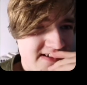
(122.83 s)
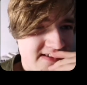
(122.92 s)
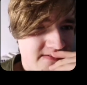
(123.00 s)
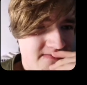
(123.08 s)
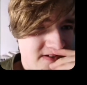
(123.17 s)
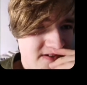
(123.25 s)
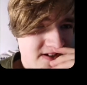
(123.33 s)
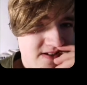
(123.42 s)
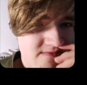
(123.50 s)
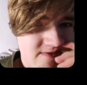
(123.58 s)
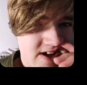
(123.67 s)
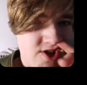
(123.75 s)
in the first
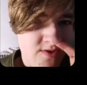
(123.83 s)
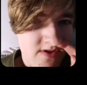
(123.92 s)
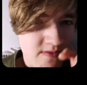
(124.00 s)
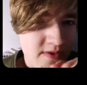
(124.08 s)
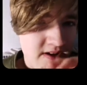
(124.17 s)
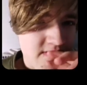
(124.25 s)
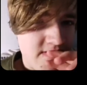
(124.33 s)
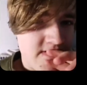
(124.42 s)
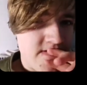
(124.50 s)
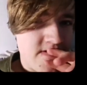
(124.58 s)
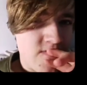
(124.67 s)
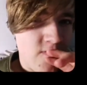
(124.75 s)
reaction, but I might do
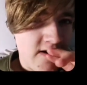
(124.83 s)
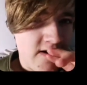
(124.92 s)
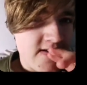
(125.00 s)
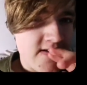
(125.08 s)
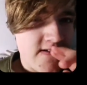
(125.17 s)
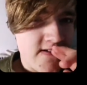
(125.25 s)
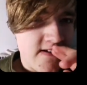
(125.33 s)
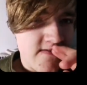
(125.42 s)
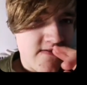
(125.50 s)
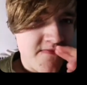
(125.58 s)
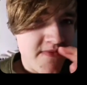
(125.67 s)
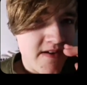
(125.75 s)
it twice so
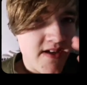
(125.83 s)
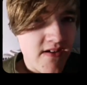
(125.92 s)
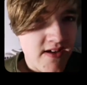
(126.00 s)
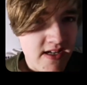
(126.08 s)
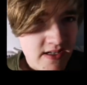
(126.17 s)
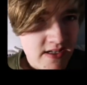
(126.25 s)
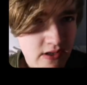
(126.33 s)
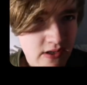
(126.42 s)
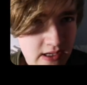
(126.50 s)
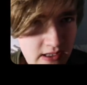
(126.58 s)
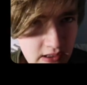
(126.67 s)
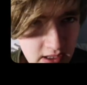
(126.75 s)
that maybe I can do
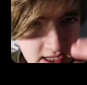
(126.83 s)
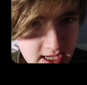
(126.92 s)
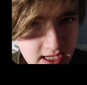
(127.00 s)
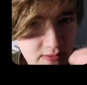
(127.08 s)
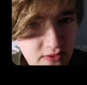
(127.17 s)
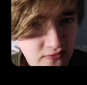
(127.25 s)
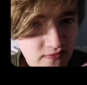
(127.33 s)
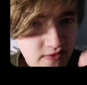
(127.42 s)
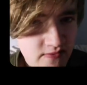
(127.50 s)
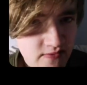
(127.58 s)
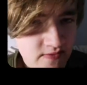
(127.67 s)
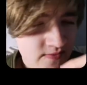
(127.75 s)
like a, little
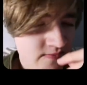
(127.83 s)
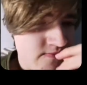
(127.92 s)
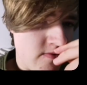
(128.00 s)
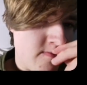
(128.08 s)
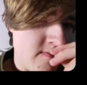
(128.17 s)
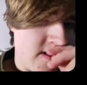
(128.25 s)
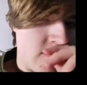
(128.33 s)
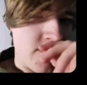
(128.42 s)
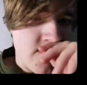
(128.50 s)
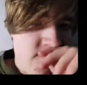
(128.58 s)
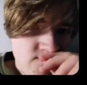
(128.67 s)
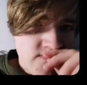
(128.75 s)
bit of a, a little
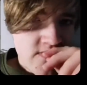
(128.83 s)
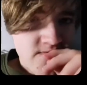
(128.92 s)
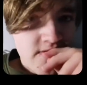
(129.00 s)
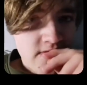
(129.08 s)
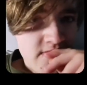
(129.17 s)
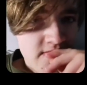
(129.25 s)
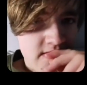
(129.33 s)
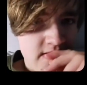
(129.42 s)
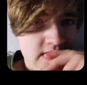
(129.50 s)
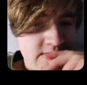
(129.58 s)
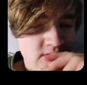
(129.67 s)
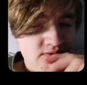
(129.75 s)
bit of a run through.
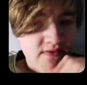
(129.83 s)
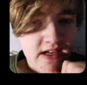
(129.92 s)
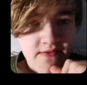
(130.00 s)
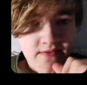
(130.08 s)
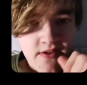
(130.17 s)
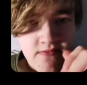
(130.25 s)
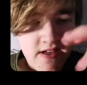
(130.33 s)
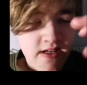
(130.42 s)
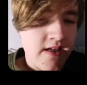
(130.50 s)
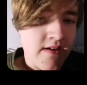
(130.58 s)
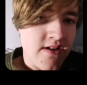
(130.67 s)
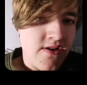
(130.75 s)
I'm not really a,
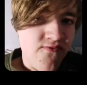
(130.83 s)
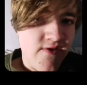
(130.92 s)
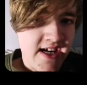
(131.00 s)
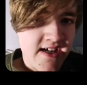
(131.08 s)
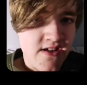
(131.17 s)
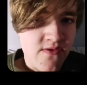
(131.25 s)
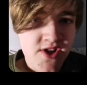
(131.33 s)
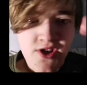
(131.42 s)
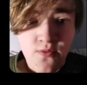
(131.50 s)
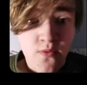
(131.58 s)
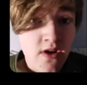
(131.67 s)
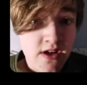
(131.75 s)
really a good reactor, which
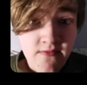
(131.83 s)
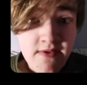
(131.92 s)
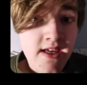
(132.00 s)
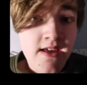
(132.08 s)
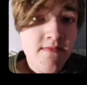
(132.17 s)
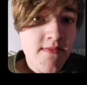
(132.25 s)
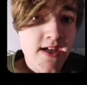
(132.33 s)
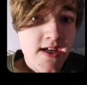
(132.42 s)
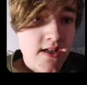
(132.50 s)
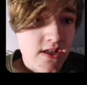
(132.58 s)
is why I don't really do